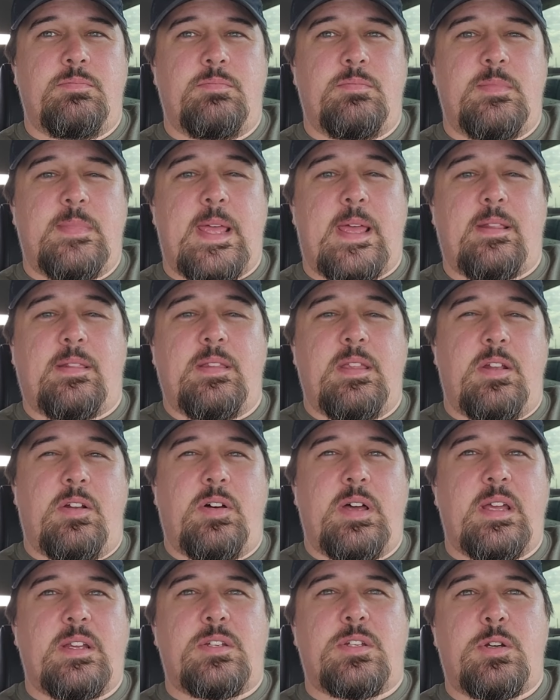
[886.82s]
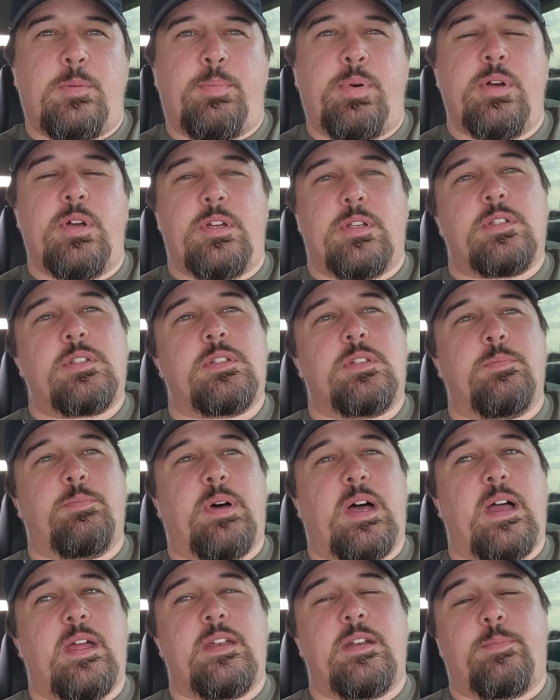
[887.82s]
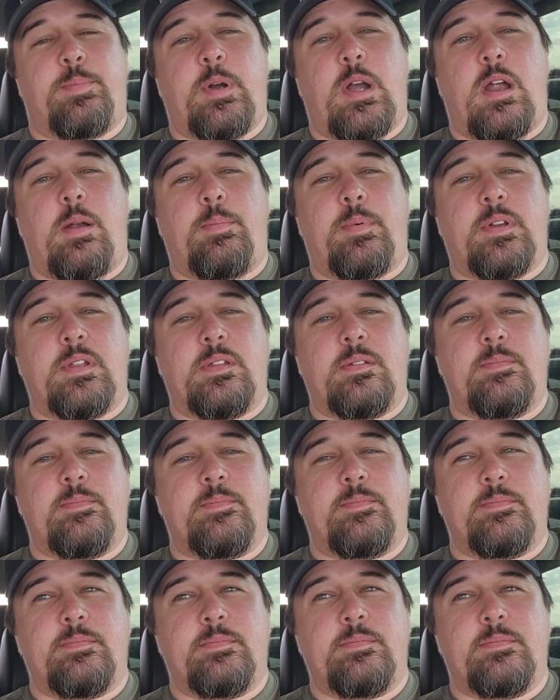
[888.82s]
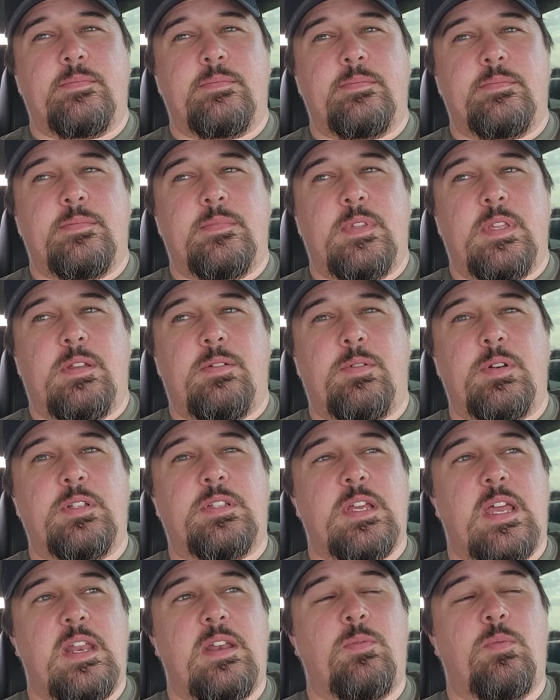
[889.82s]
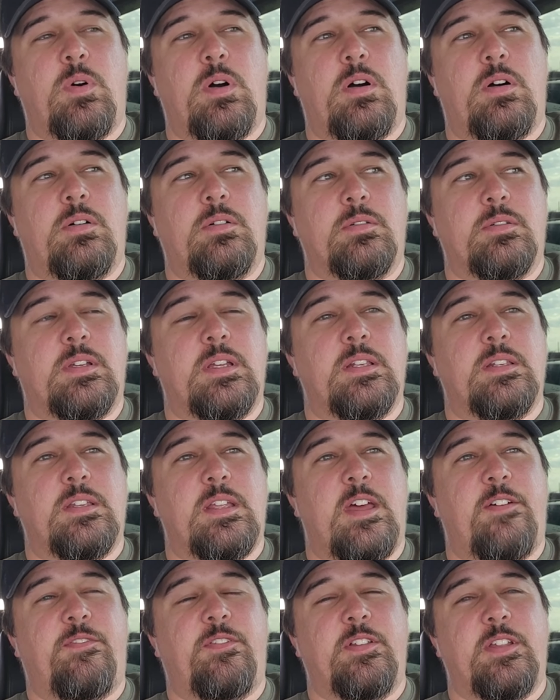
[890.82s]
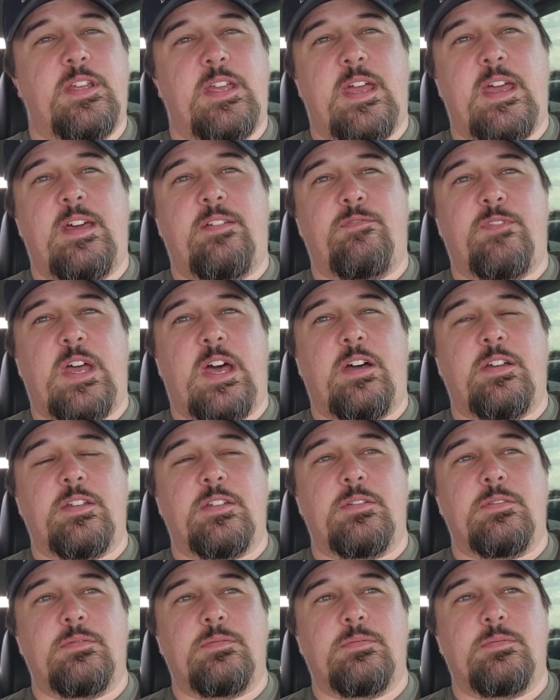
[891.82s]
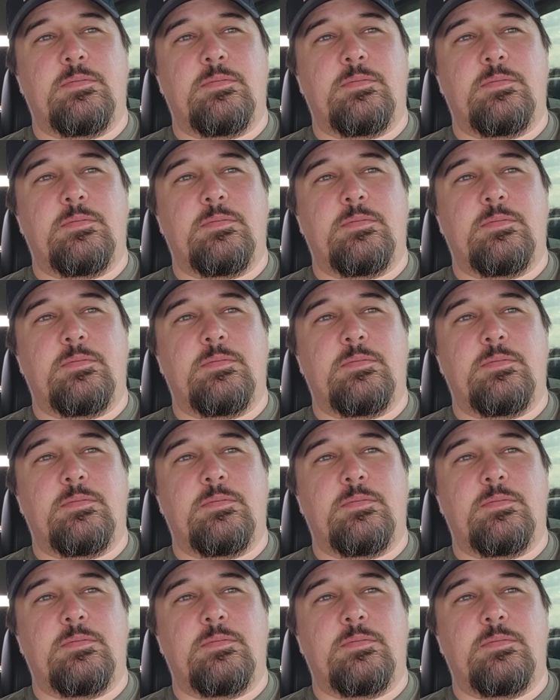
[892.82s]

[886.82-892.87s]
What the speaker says: that little extra push to buy your property. A retaining wall can definitely add value